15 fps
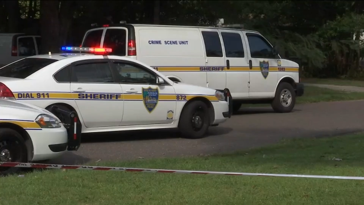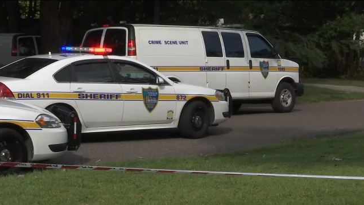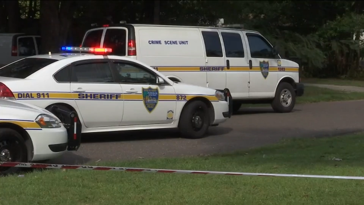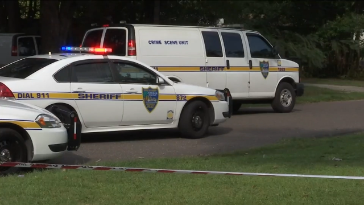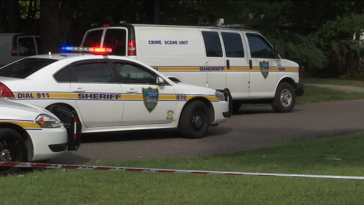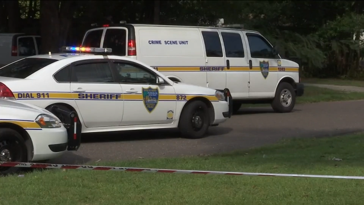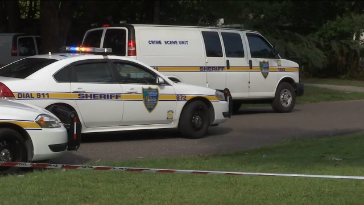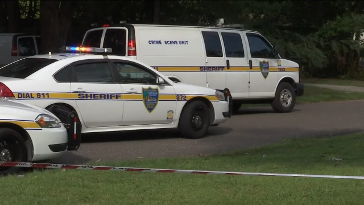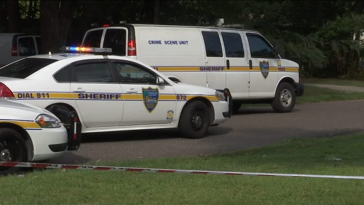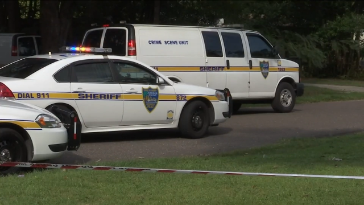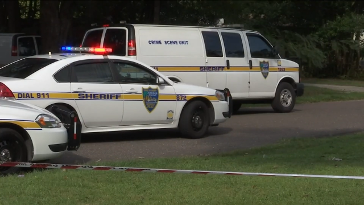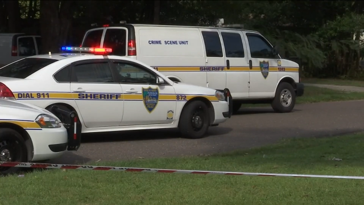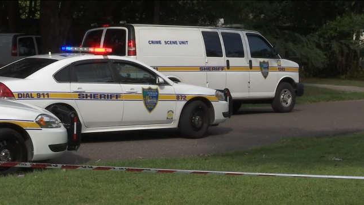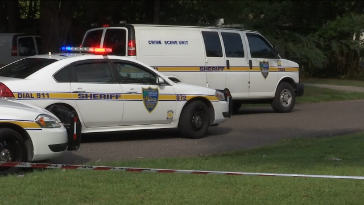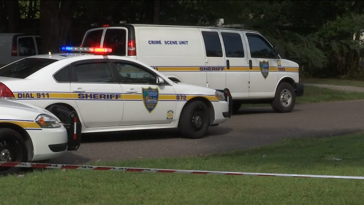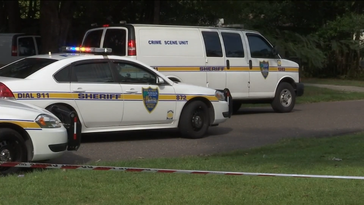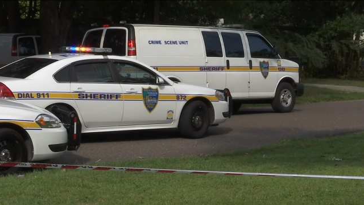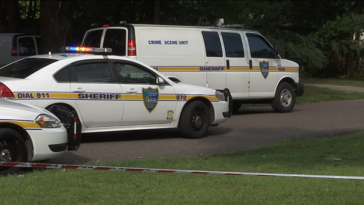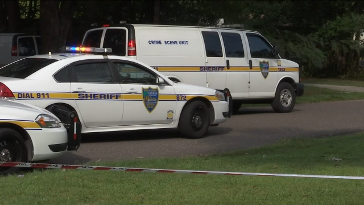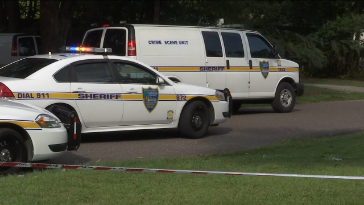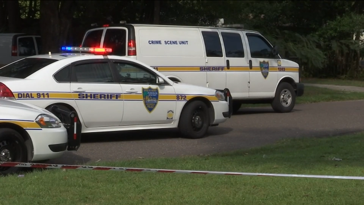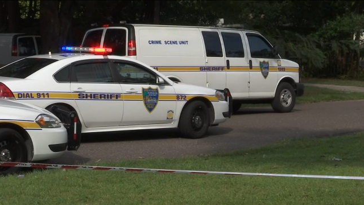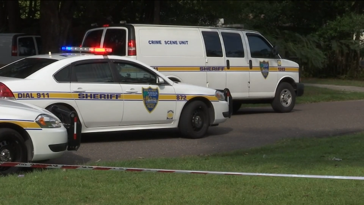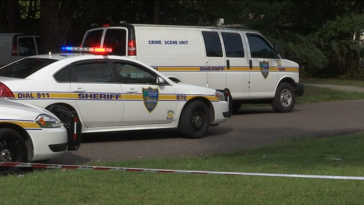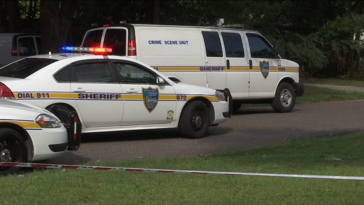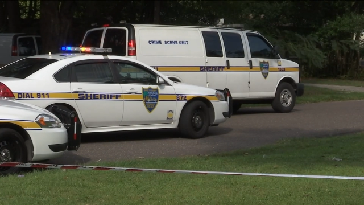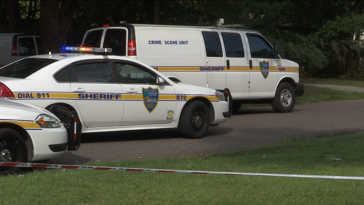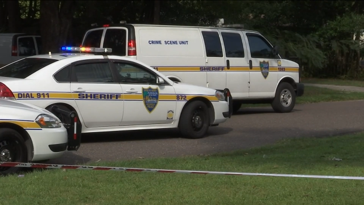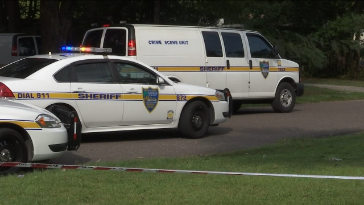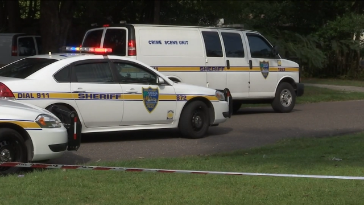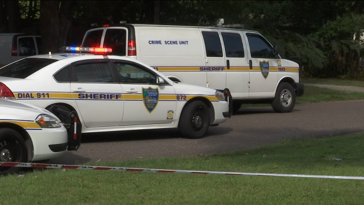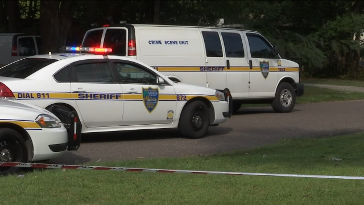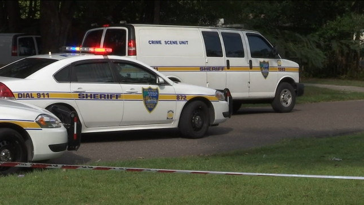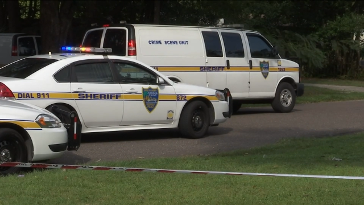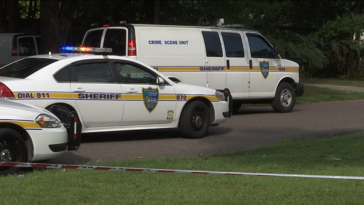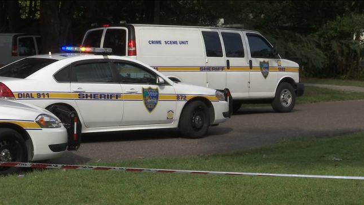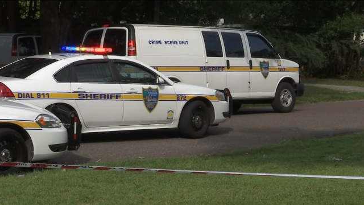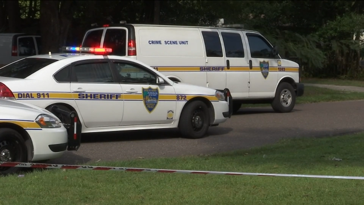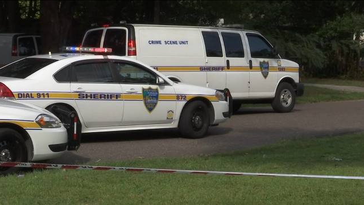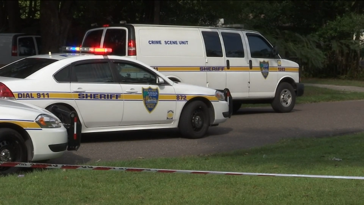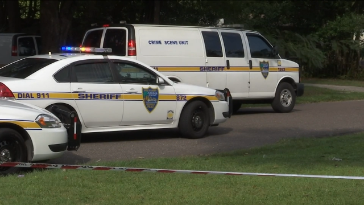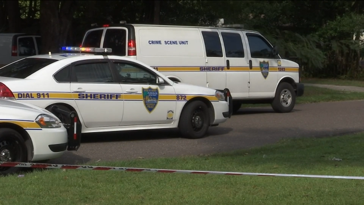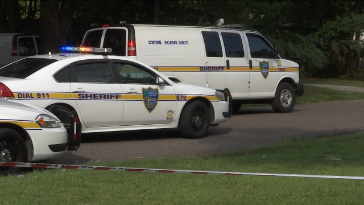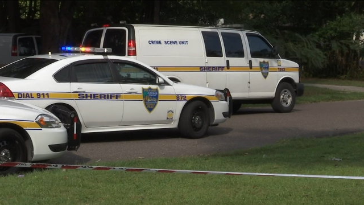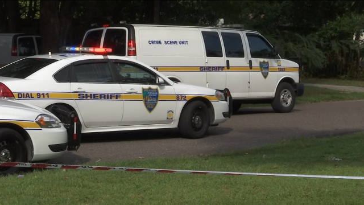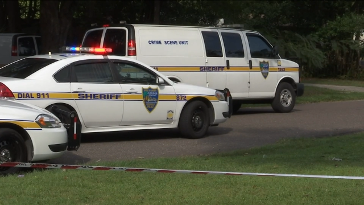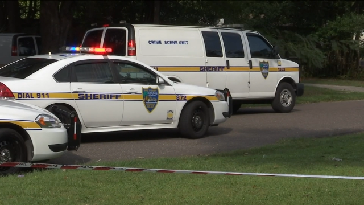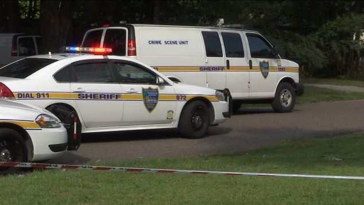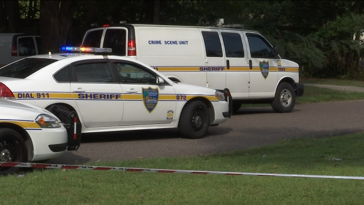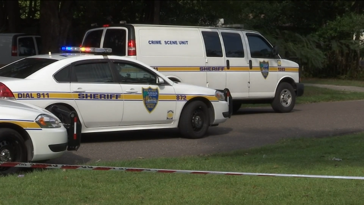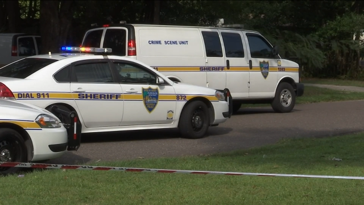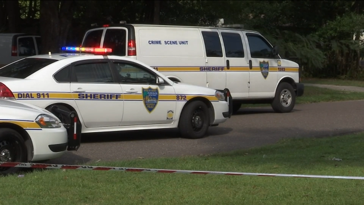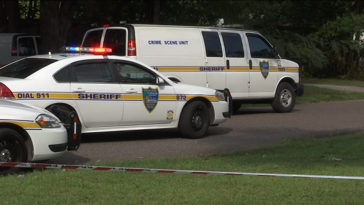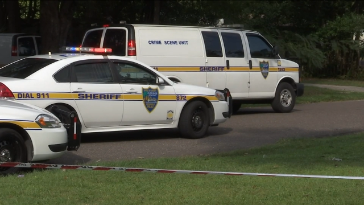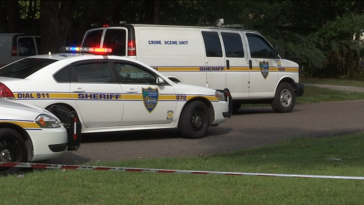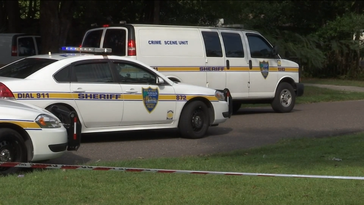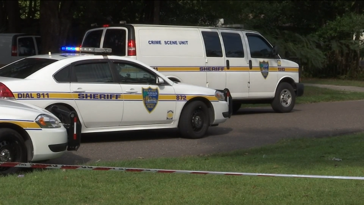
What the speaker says: Nobody's mouth can be seen.